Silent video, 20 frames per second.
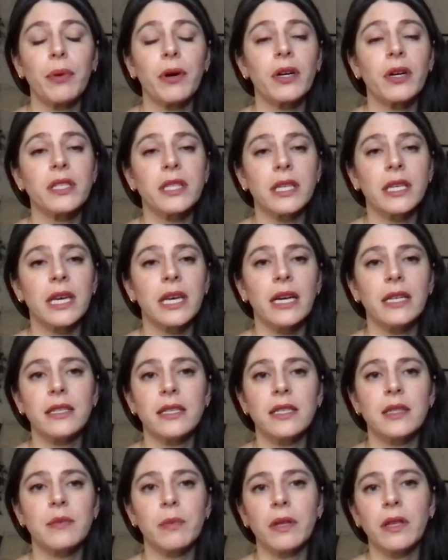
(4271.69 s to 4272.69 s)
personally I
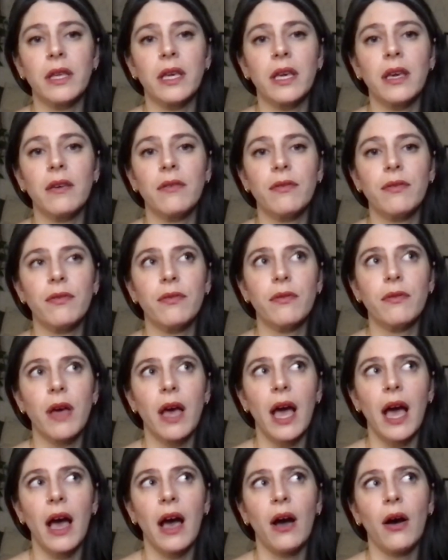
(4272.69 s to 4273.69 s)
disbelieve
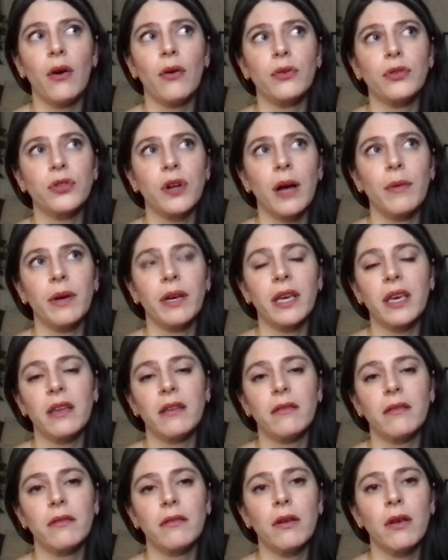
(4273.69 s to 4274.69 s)
how trauma
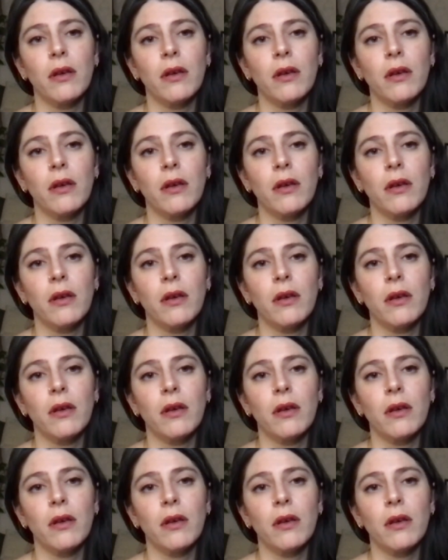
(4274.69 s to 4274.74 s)
can